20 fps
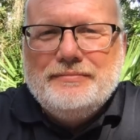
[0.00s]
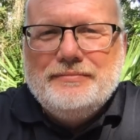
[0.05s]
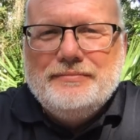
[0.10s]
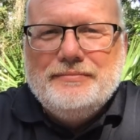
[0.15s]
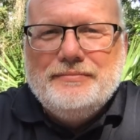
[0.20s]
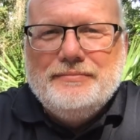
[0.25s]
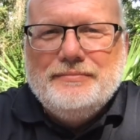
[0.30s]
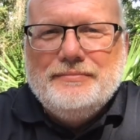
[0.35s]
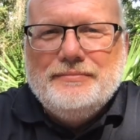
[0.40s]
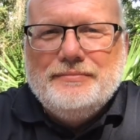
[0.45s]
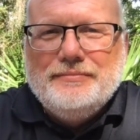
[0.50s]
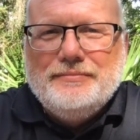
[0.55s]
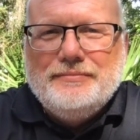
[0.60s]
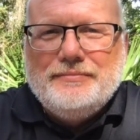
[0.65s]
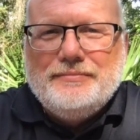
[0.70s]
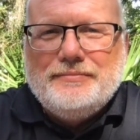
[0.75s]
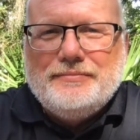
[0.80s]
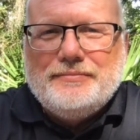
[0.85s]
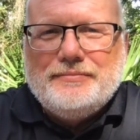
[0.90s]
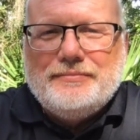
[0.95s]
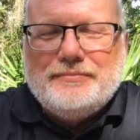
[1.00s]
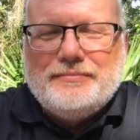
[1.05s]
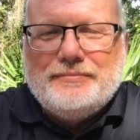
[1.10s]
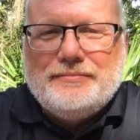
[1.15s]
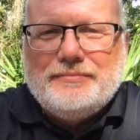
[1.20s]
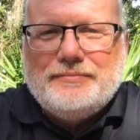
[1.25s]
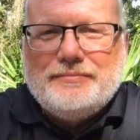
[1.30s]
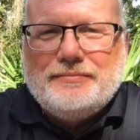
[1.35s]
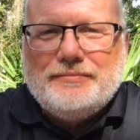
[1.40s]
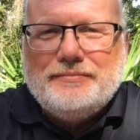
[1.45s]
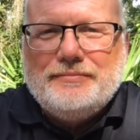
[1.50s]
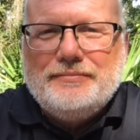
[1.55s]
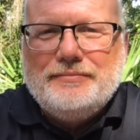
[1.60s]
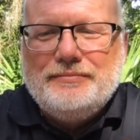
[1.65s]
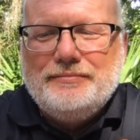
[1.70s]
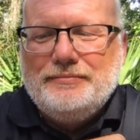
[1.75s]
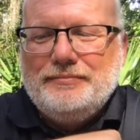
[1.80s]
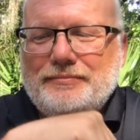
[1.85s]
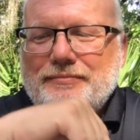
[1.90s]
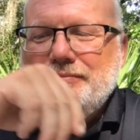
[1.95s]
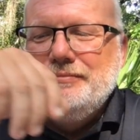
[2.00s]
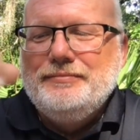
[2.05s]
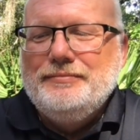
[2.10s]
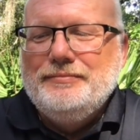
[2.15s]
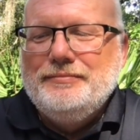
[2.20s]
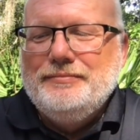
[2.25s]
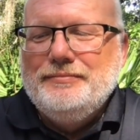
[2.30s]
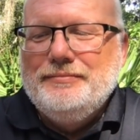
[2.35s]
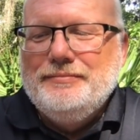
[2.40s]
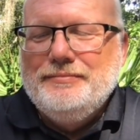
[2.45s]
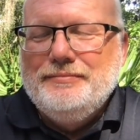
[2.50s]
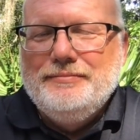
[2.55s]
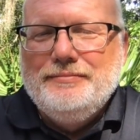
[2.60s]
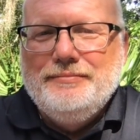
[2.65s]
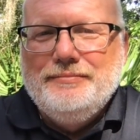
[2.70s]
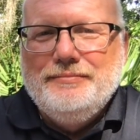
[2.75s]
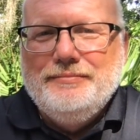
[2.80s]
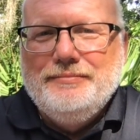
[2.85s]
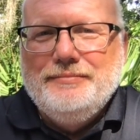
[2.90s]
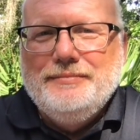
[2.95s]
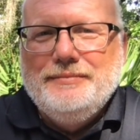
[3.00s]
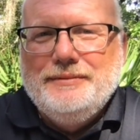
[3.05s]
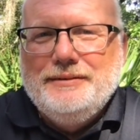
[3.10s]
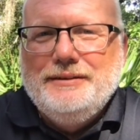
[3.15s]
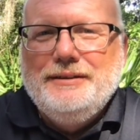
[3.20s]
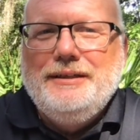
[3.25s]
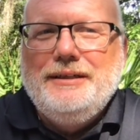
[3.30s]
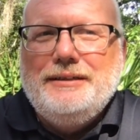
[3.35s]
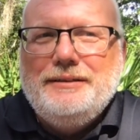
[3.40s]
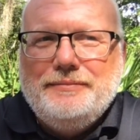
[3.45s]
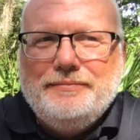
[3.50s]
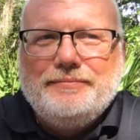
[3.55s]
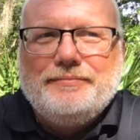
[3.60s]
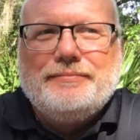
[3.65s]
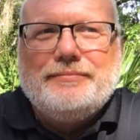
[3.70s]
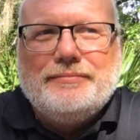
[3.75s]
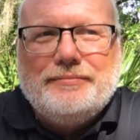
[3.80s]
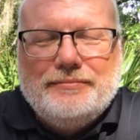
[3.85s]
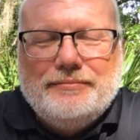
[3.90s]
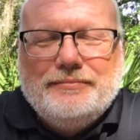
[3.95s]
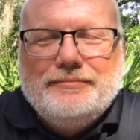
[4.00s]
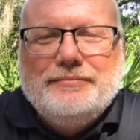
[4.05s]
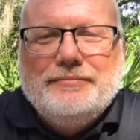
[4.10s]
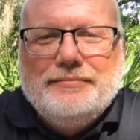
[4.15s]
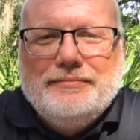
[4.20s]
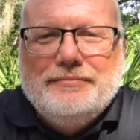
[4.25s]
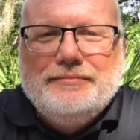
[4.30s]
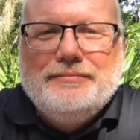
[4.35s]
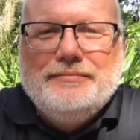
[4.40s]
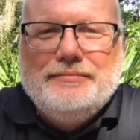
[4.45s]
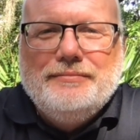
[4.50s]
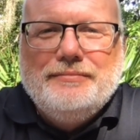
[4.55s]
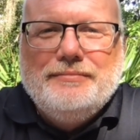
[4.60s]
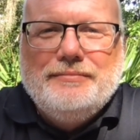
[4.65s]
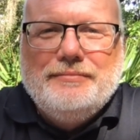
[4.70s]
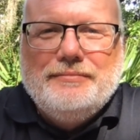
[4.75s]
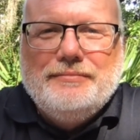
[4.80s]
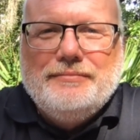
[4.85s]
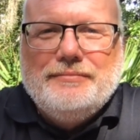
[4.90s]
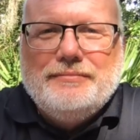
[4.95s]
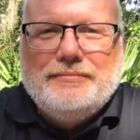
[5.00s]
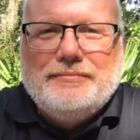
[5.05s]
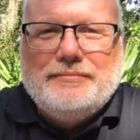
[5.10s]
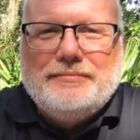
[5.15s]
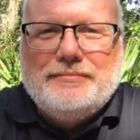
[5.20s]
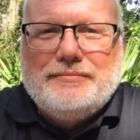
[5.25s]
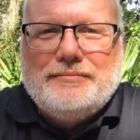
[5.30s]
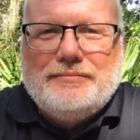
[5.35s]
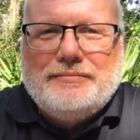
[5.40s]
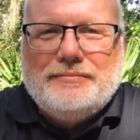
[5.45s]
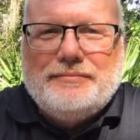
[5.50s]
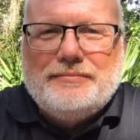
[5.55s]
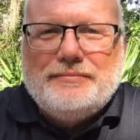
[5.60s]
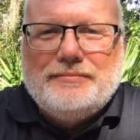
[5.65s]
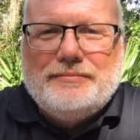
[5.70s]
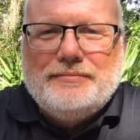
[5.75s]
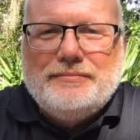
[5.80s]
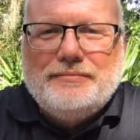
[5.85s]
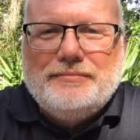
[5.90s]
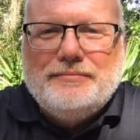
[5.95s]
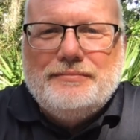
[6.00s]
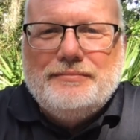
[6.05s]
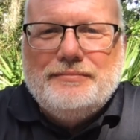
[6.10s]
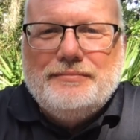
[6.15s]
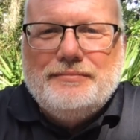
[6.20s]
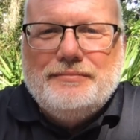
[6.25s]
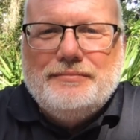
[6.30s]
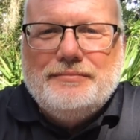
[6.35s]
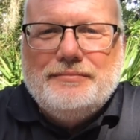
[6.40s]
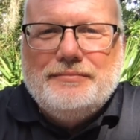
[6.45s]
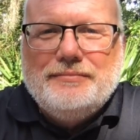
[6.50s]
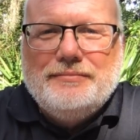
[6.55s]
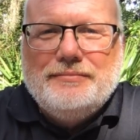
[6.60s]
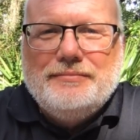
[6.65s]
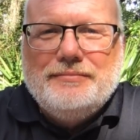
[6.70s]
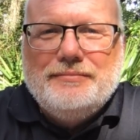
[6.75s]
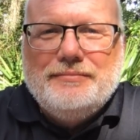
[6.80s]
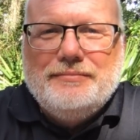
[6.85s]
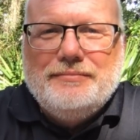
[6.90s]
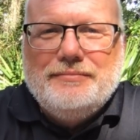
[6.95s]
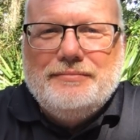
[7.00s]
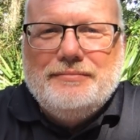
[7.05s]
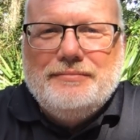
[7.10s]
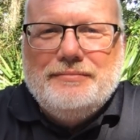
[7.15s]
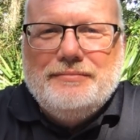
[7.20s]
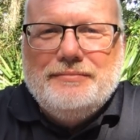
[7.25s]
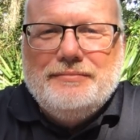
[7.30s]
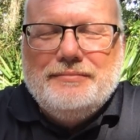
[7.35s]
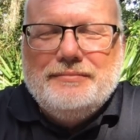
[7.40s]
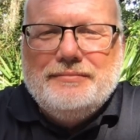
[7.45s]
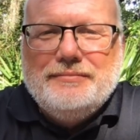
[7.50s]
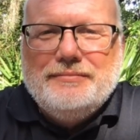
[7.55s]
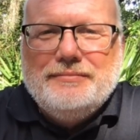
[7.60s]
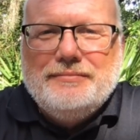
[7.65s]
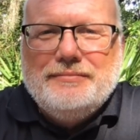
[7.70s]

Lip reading: (silent)